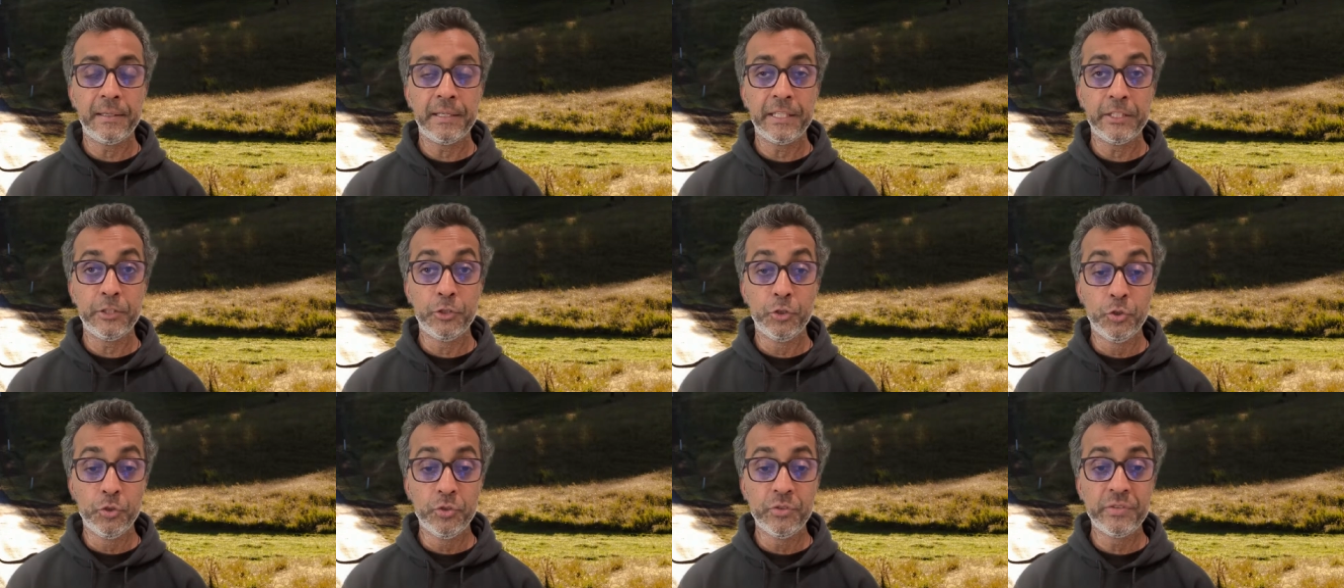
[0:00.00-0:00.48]

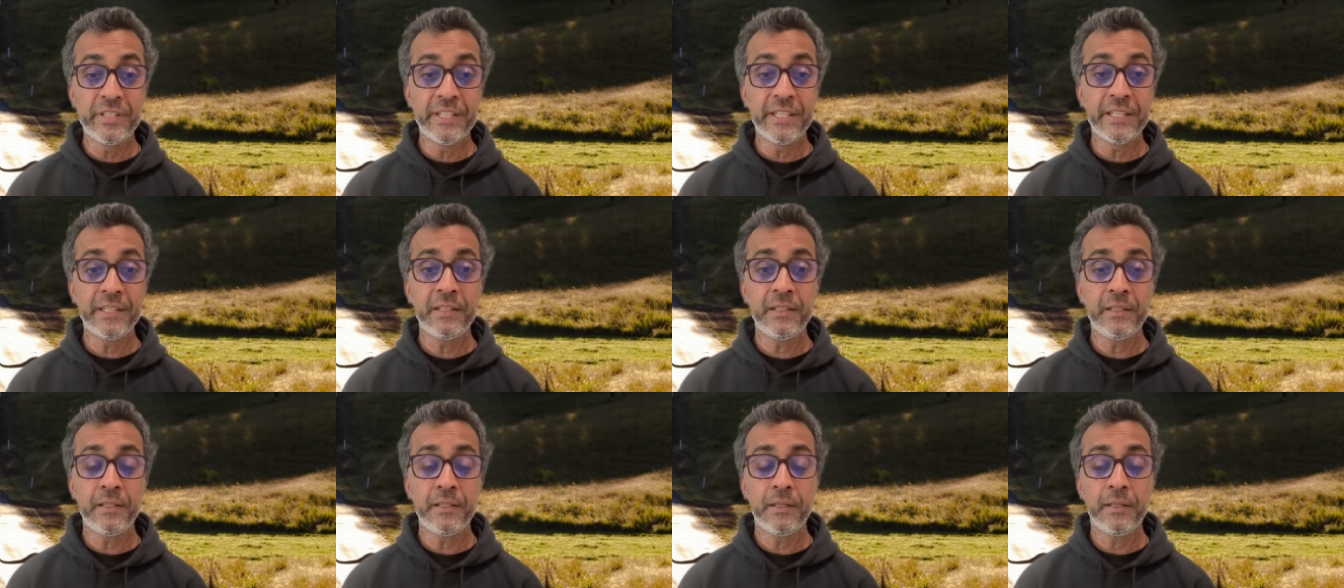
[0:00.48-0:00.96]

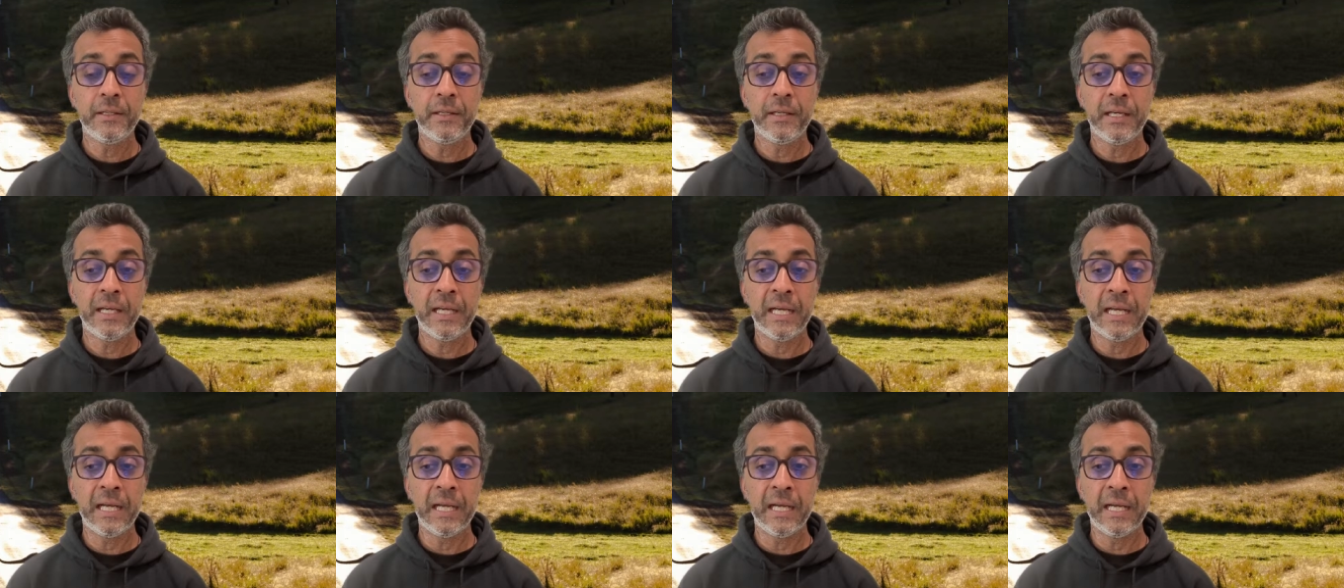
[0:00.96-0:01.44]
using
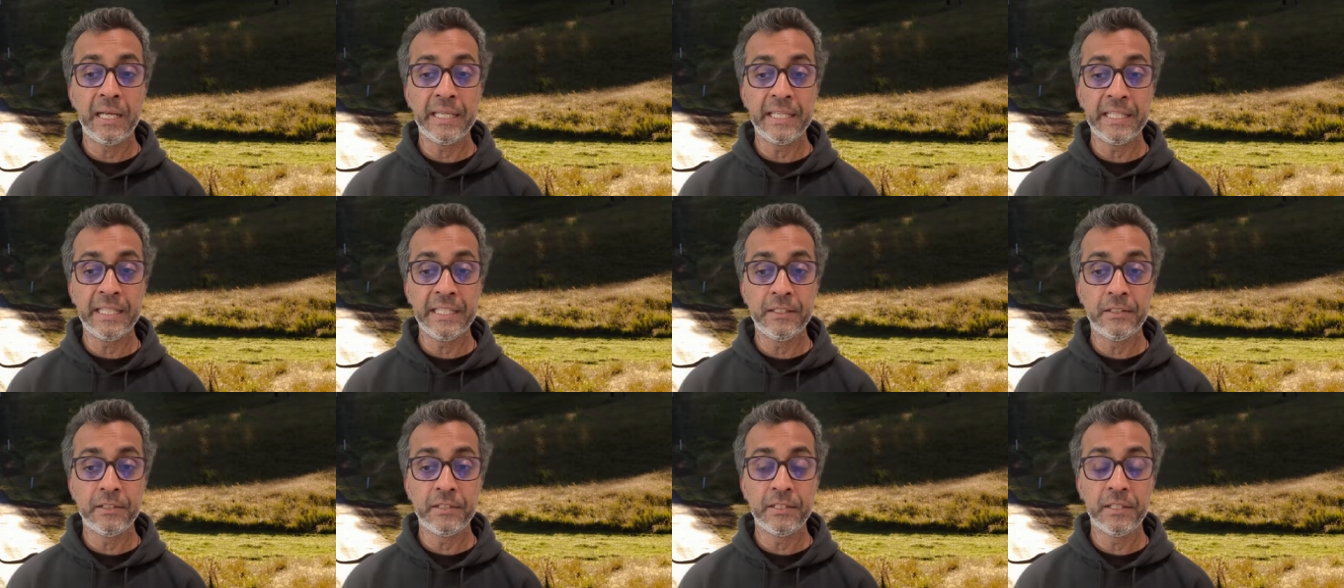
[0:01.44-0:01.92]

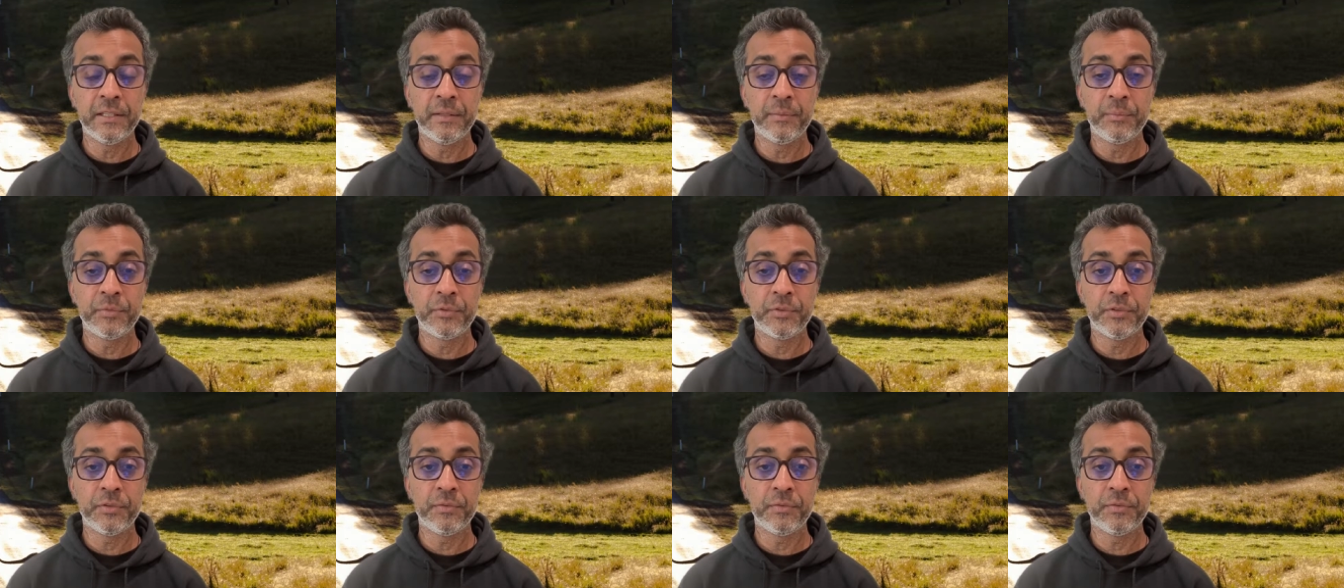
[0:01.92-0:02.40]
in
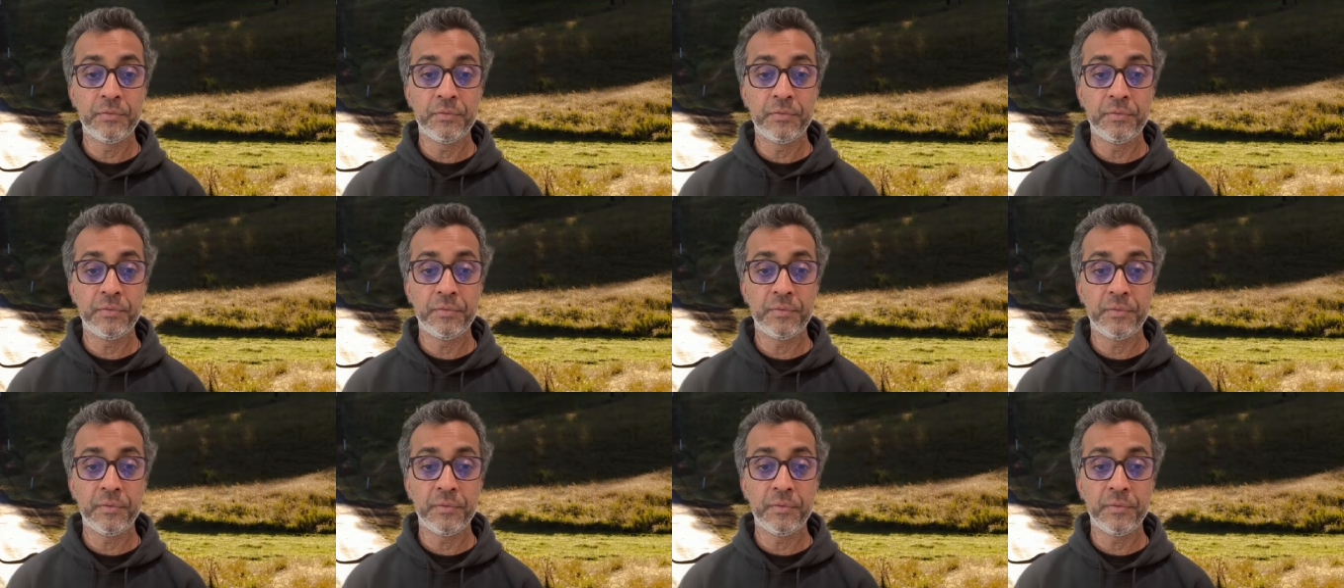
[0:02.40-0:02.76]
terms of